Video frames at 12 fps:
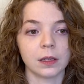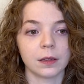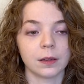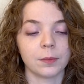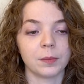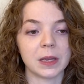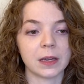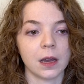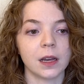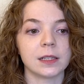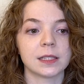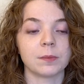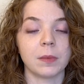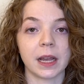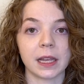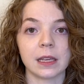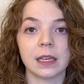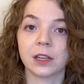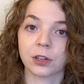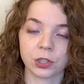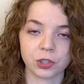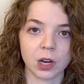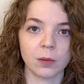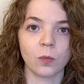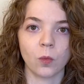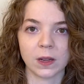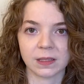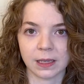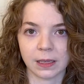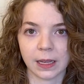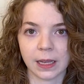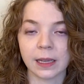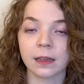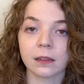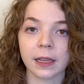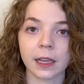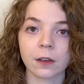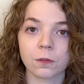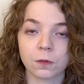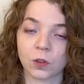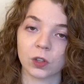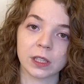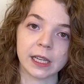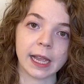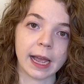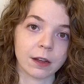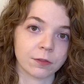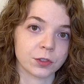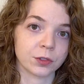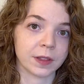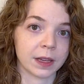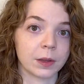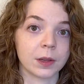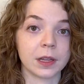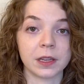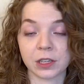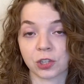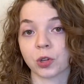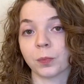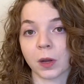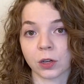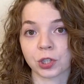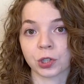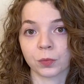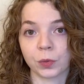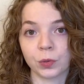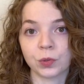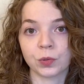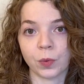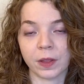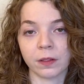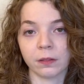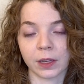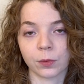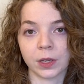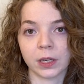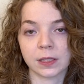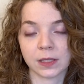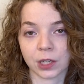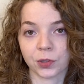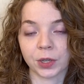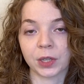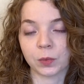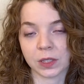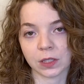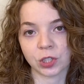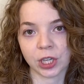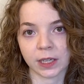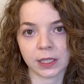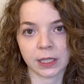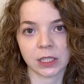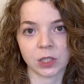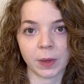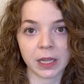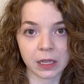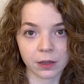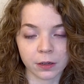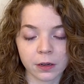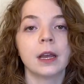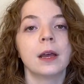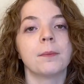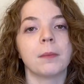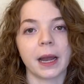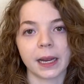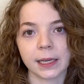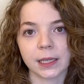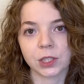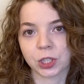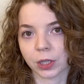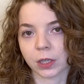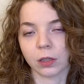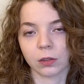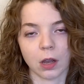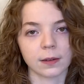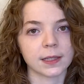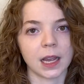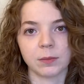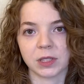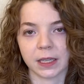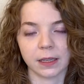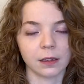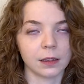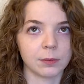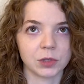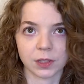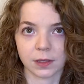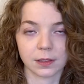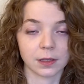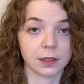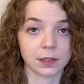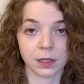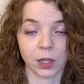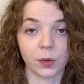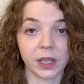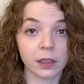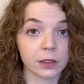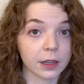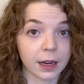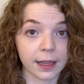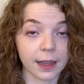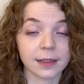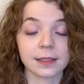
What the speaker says: because my eardrum wasn't healing fully after the initial puncture wound when the liquid steroid was injected into my ear. Mine took a long time to heal. I'm just a slow healer, I guess.